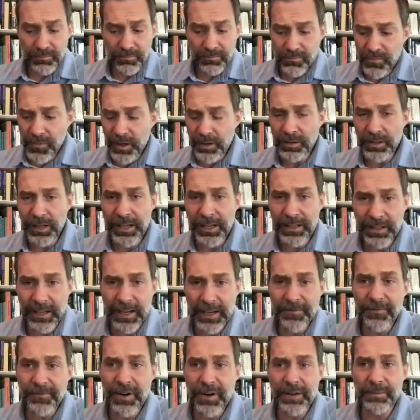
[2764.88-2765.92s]
Land, land
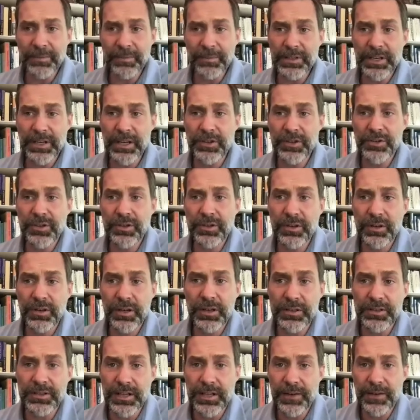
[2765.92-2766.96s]
fragmentation is
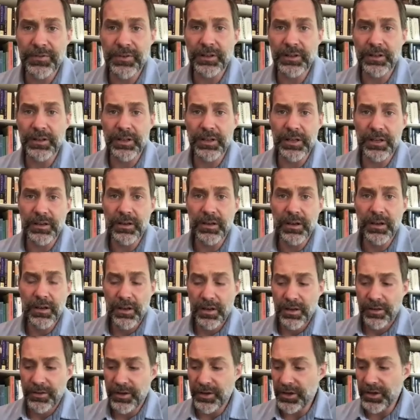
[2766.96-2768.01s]
definitely
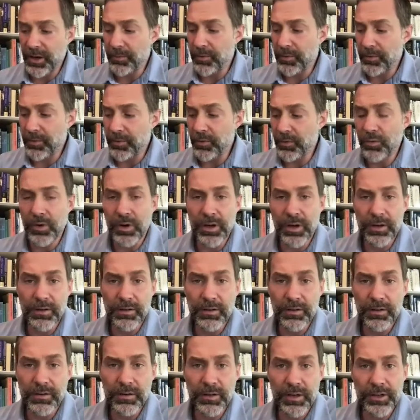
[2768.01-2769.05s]
the number
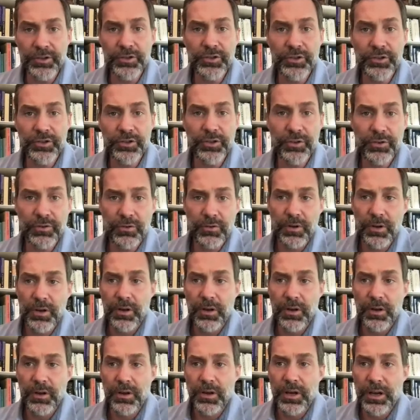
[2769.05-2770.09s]
one issue.
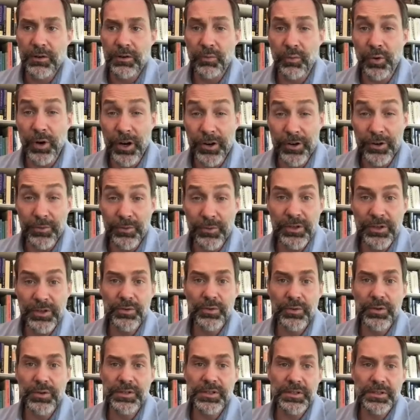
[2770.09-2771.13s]
Uh, water
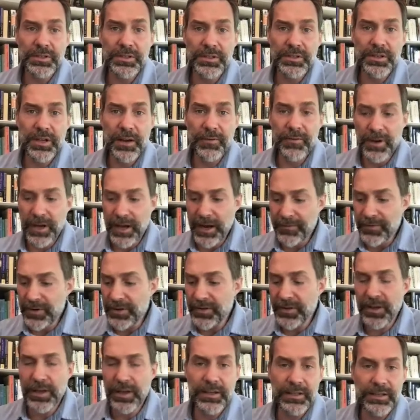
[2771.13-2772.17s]
resources, every,
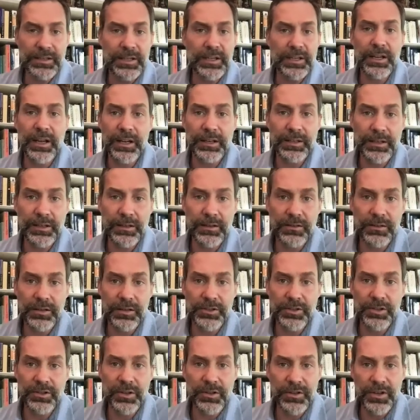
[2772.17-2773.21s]
everything is connected. And so
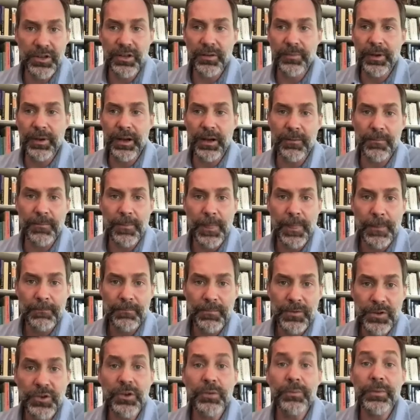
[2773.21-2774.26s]
you think about
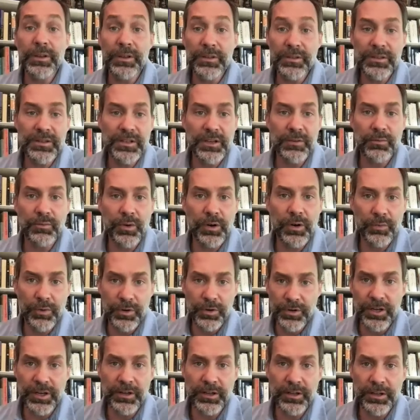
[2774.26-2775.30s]
humans and what we're
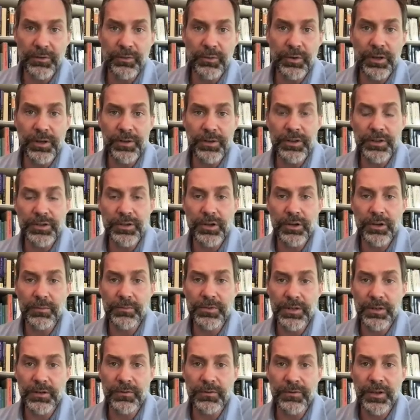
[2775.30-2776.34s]
dealing with in terms
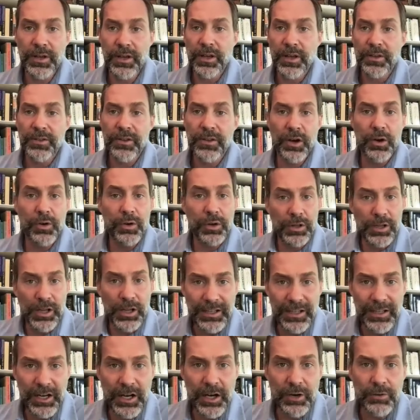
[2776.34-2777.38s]
of the
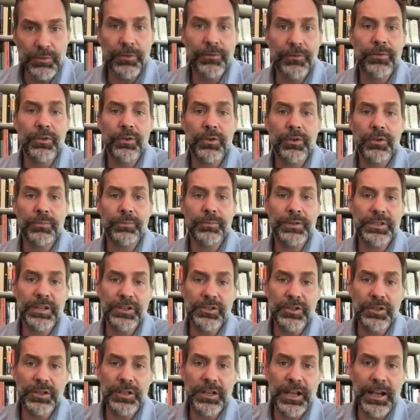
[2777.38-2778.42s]
Ogallala aquifer
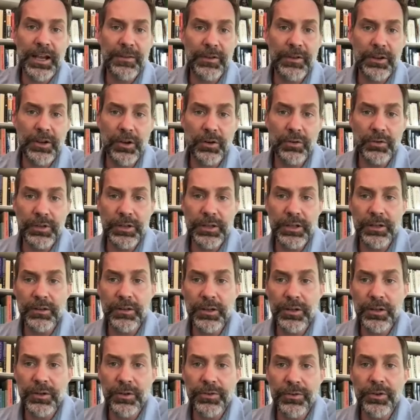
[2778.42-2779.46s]
potentially having only
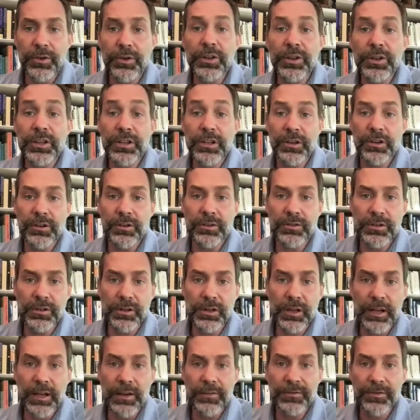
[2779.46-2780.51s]
you know 30 years
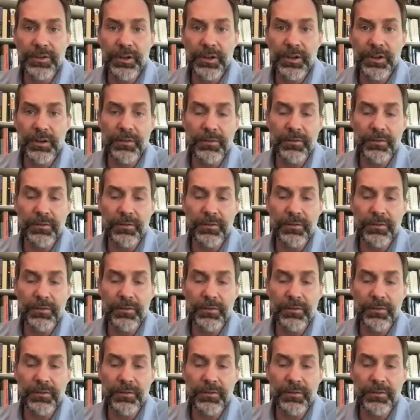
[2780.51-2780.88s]
left of